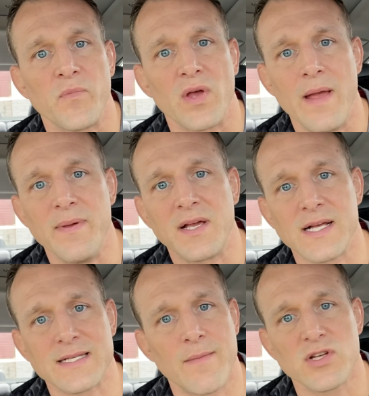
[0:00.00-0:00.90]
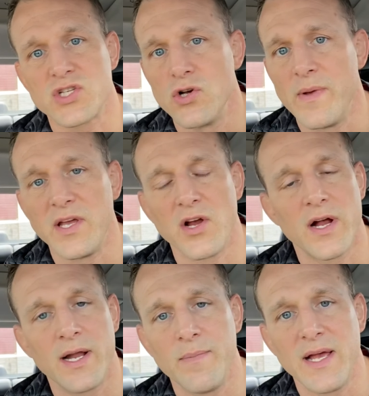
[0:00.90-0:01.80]
Okay, because I'm assuming you're
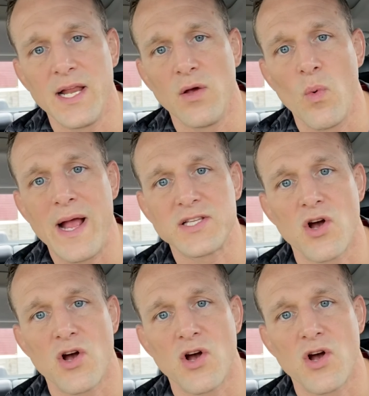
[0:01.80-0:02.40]
going to be hitting weights